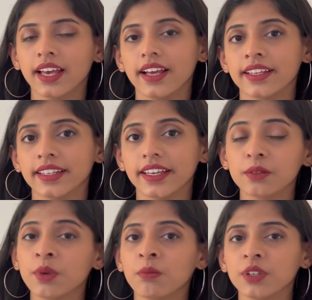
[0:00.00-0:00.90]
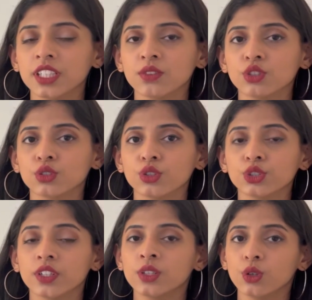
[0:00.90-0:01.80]
and I remember there was also
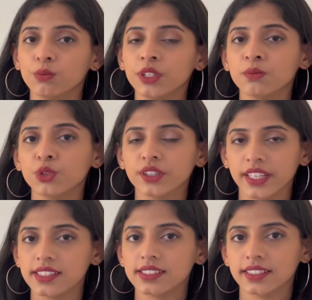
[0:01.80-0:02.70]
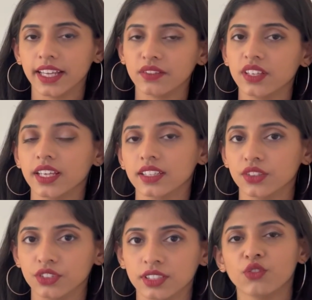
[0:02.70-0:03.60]
an open book test that we had given.